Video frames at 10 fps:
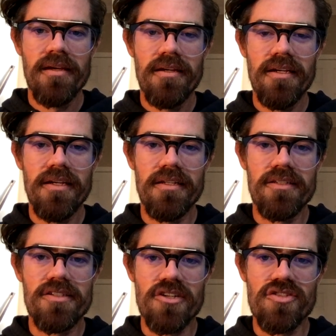In
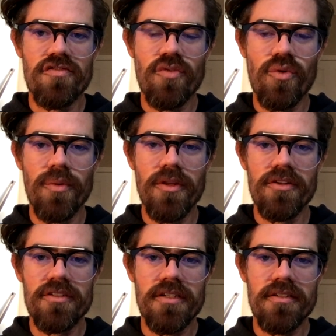section 4, we
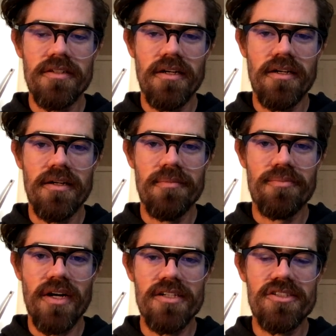looked at
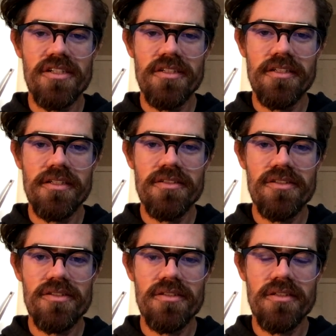price
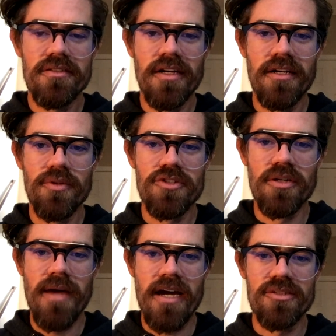ceilings, right, which are
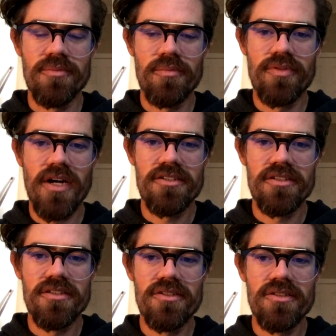maximum
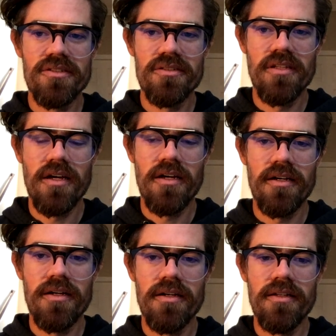prices
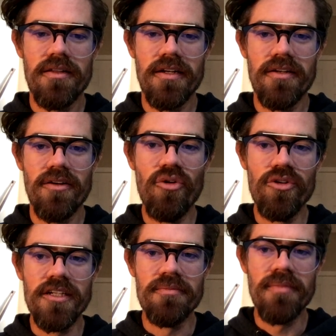that
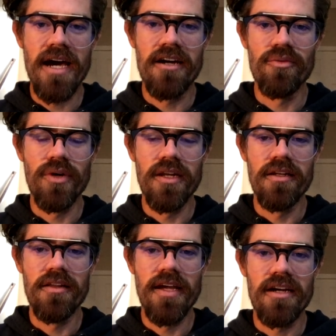only matter
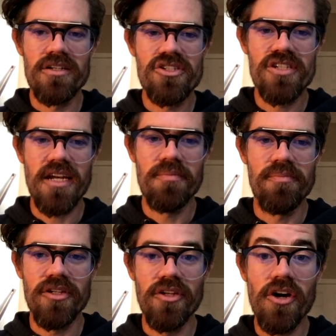when they are set
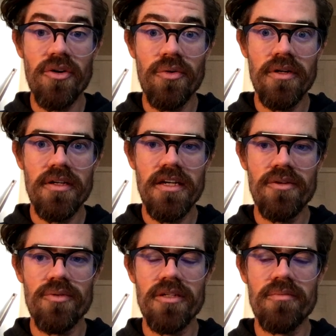below
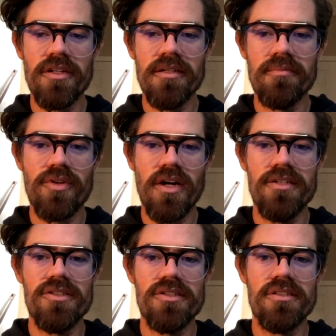equilibrium price.